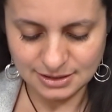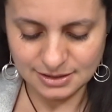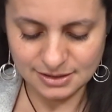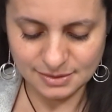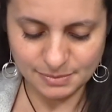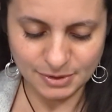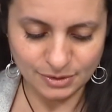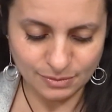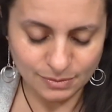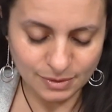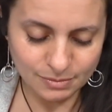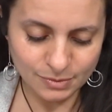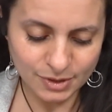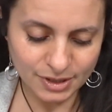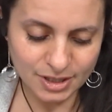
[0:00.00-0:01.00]
Let's pull
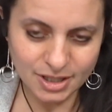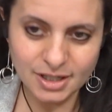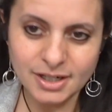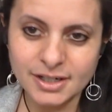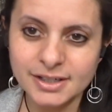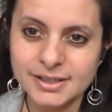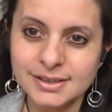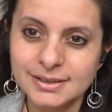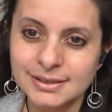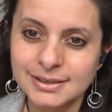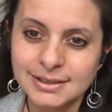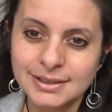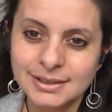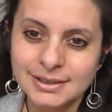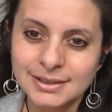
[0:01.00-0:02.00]
one more card.
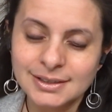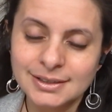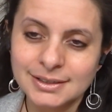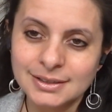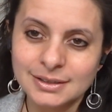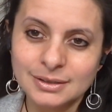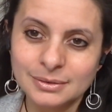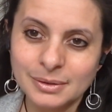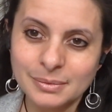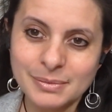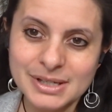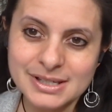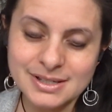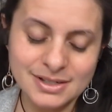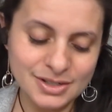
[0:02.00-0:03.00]
What
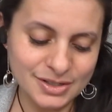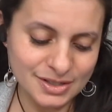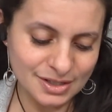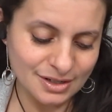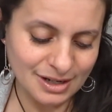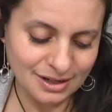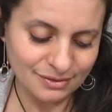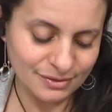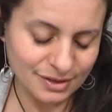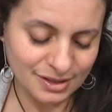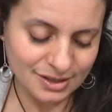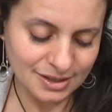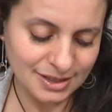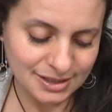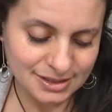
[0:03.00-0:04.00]
messages do you have for the
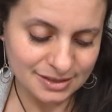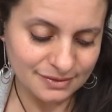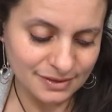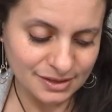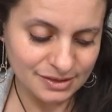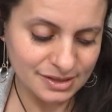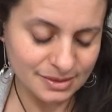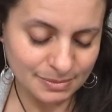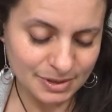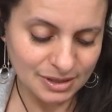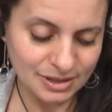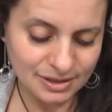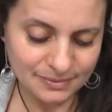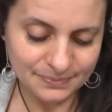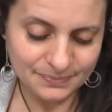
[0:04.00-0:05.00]
collective here,
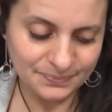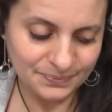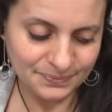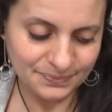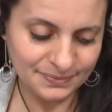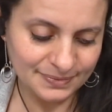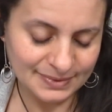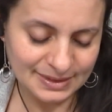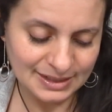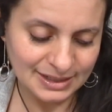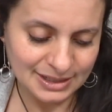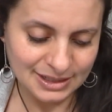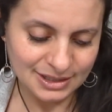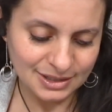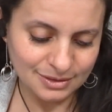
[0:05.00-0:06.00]
Spirit?
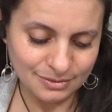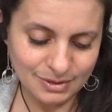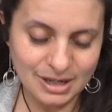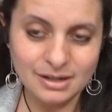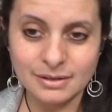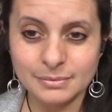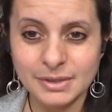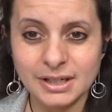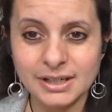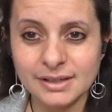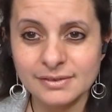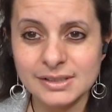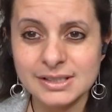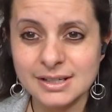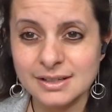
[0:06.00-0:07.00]
Wow, I'm not
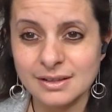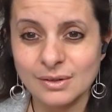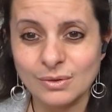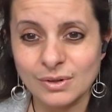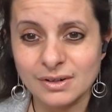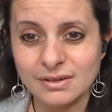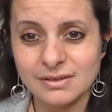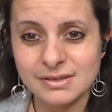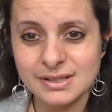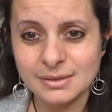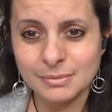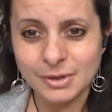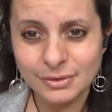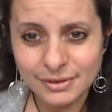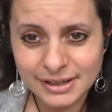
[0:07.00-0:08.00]
even done the oracles.
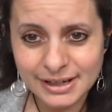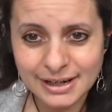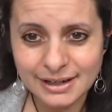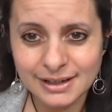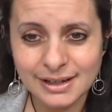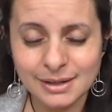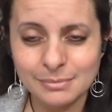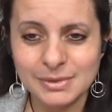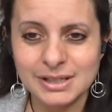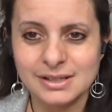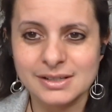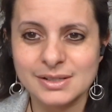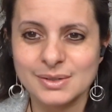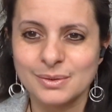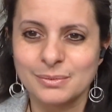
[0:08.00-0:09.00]
I'm already at 8
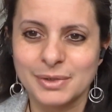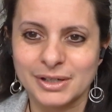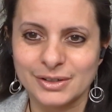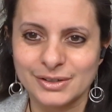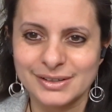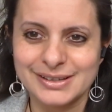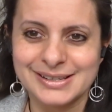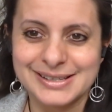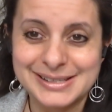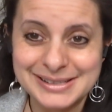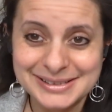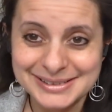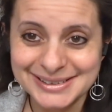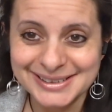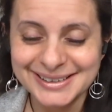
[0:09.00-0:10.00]
minutes. Oh my
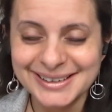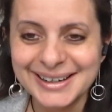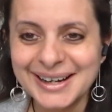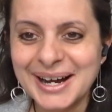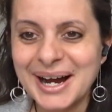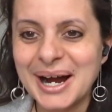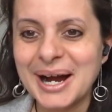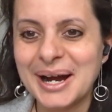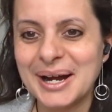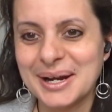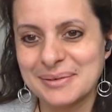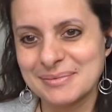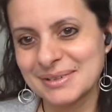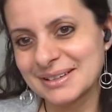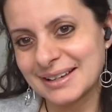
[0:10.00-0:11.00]
goodness.
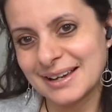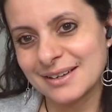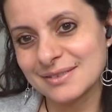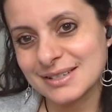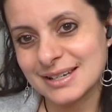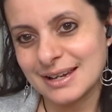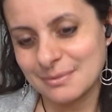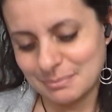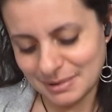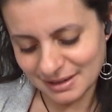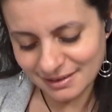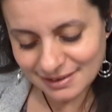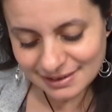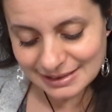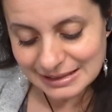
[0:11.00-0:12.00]
I'm going to have to get
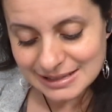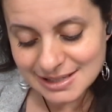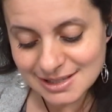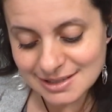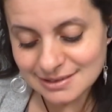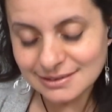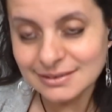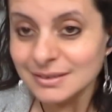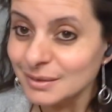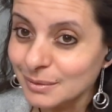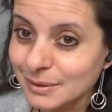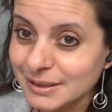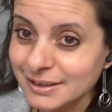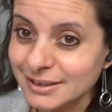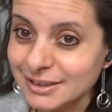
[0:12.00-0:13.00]
better at this and a little
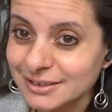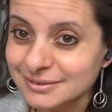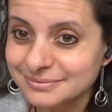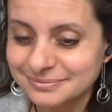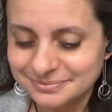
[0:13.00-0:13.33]
quicker.